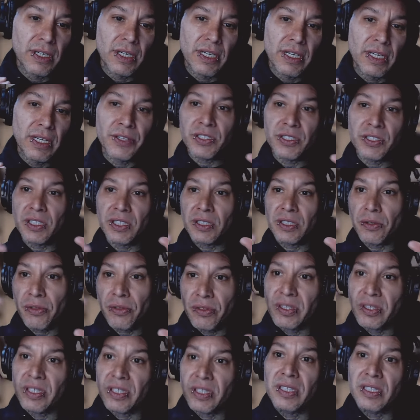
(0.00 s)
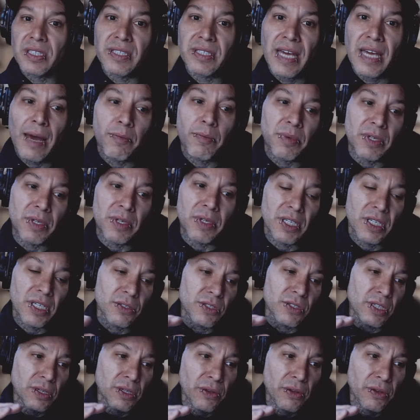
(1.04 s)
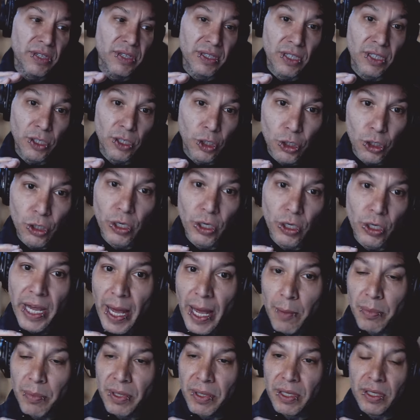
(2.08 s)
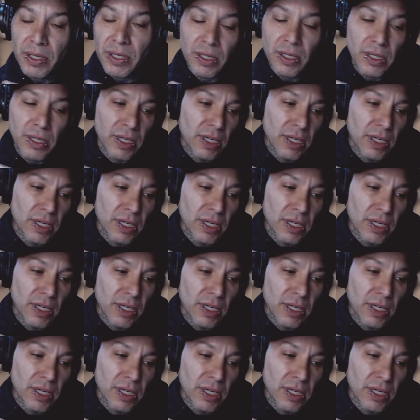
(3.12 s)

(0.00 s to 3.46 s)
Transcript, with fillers: Here's a little thing that's happened. Here's a little thing that could happen.